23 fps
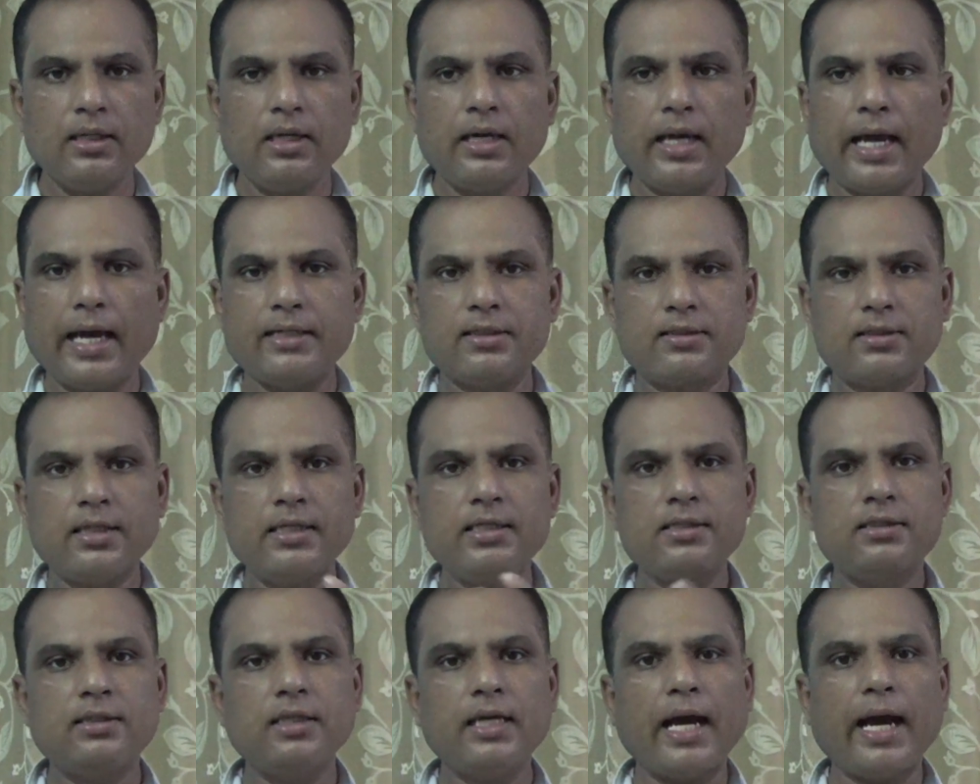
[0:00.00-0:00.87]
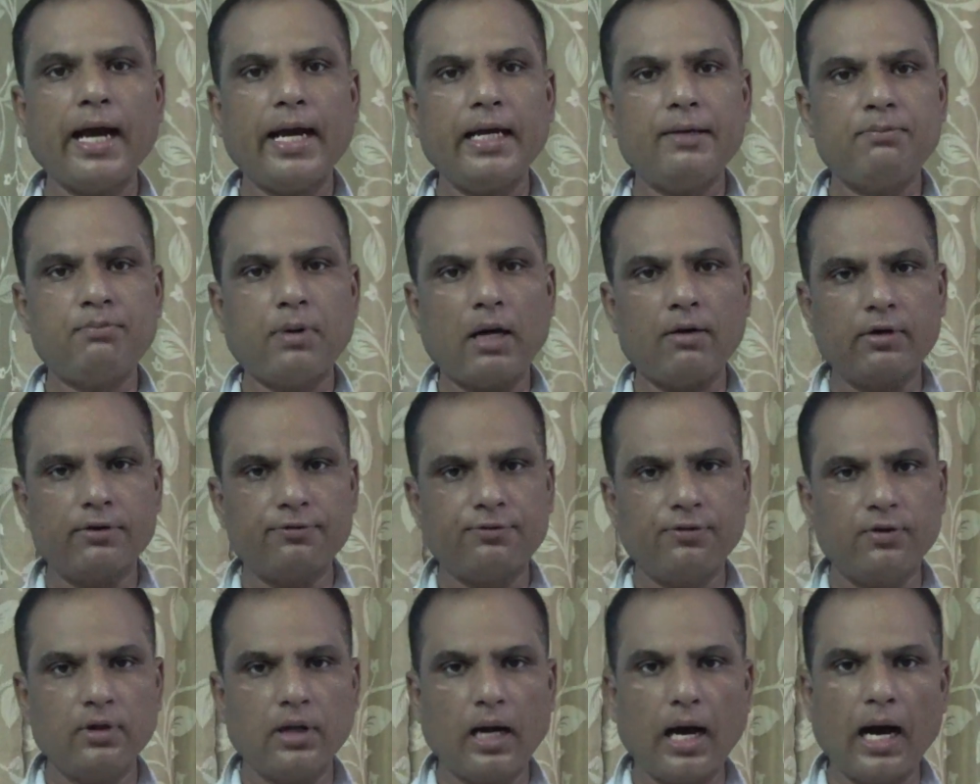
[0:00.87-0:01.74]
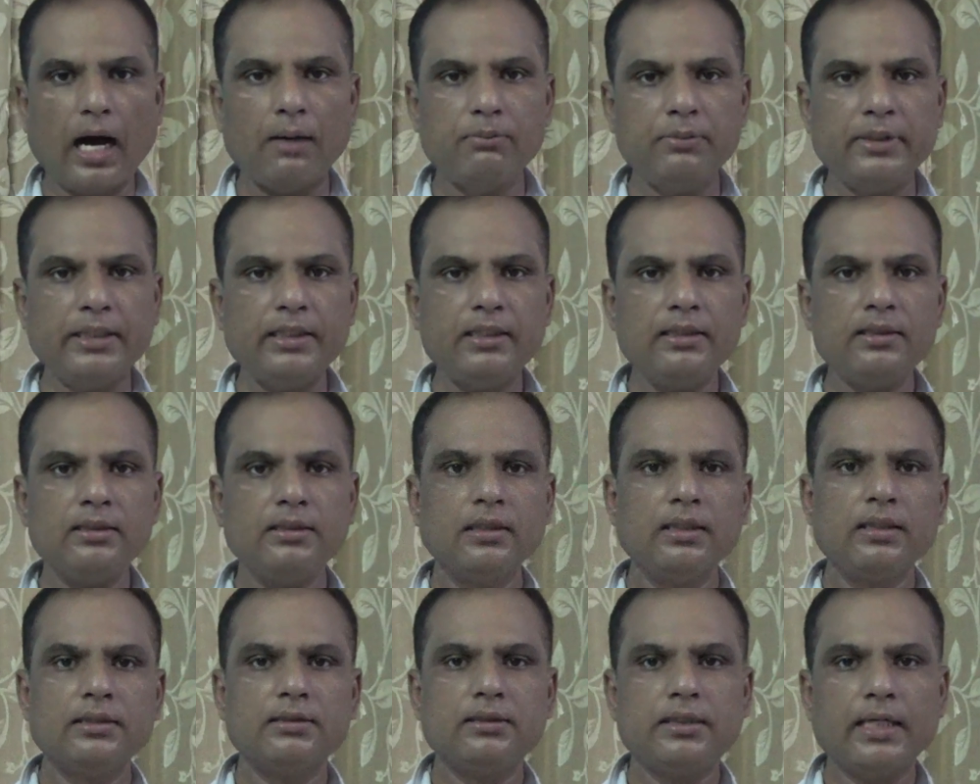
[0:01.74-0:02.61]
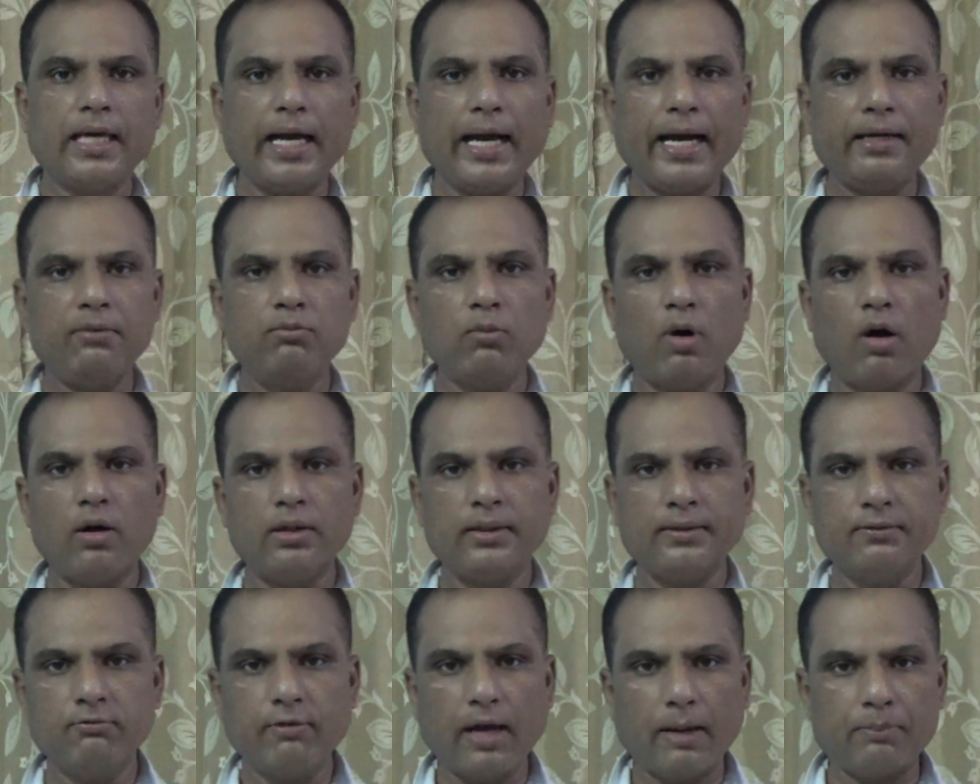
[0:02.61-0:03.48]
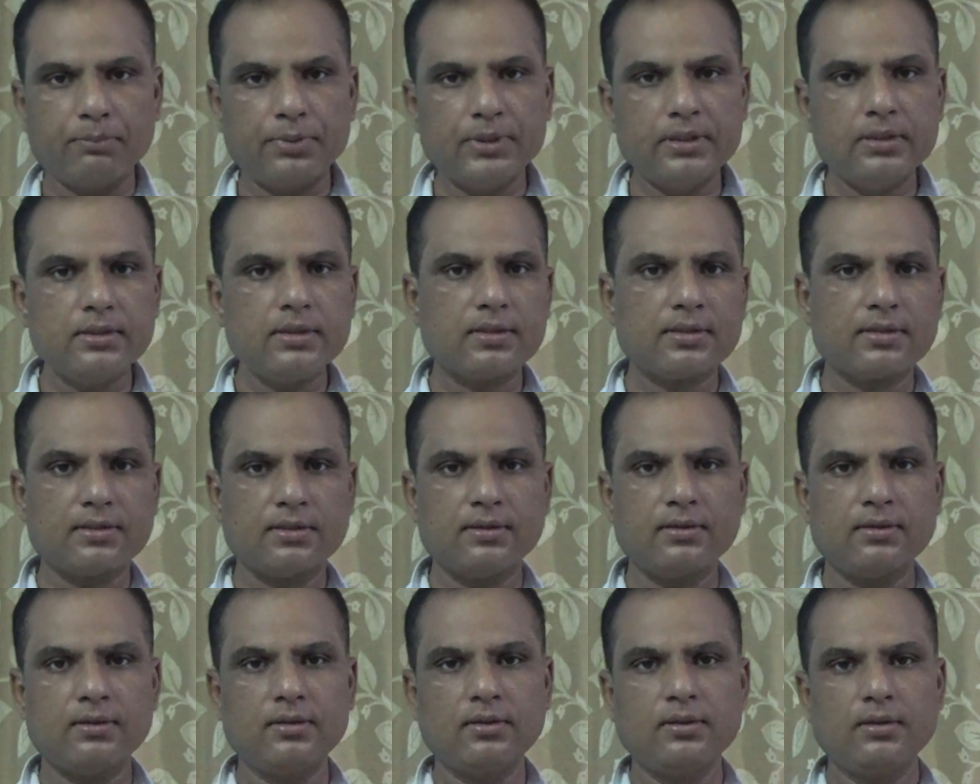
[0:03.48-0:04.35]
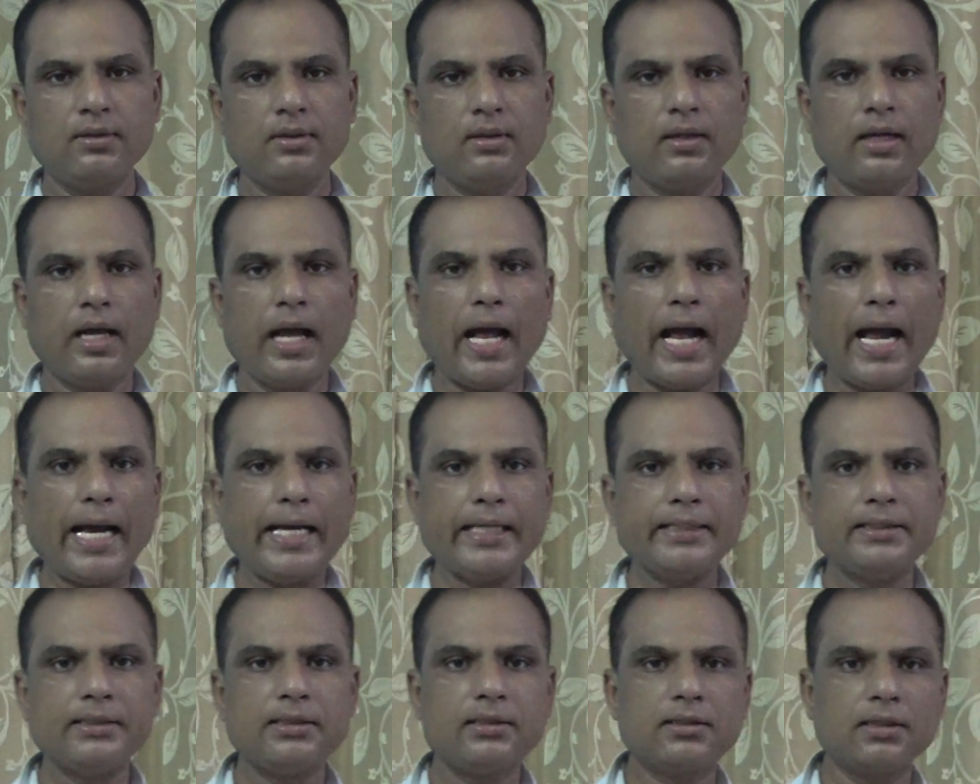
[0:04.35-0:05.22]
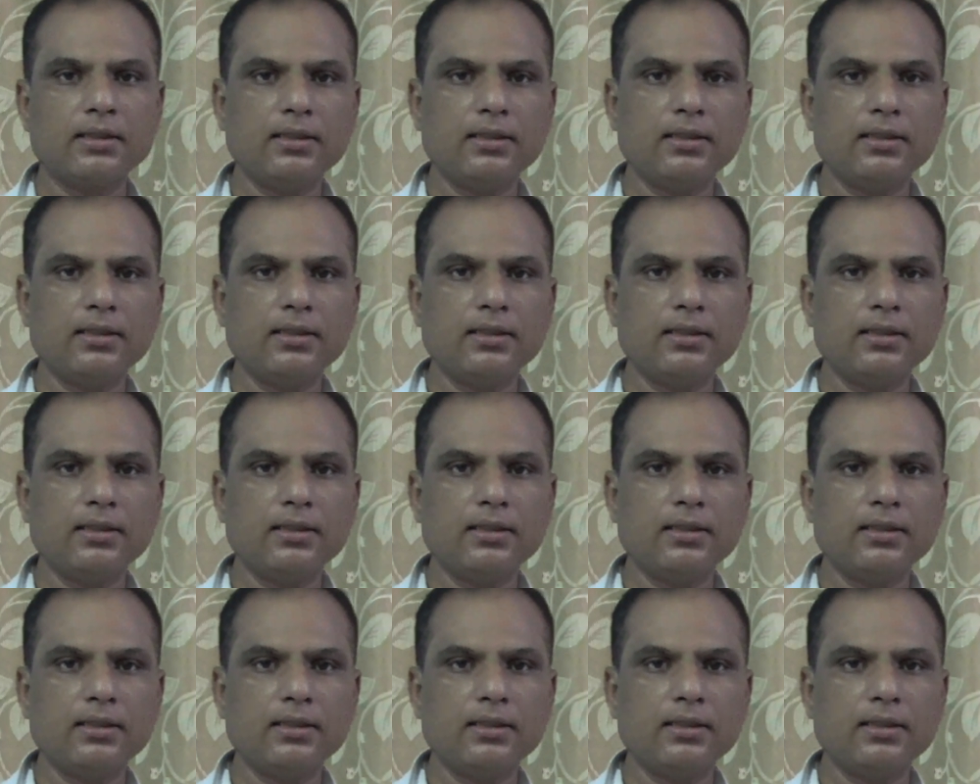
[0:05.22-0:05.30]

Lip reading: And since they had powerful army, they had modern weapons, and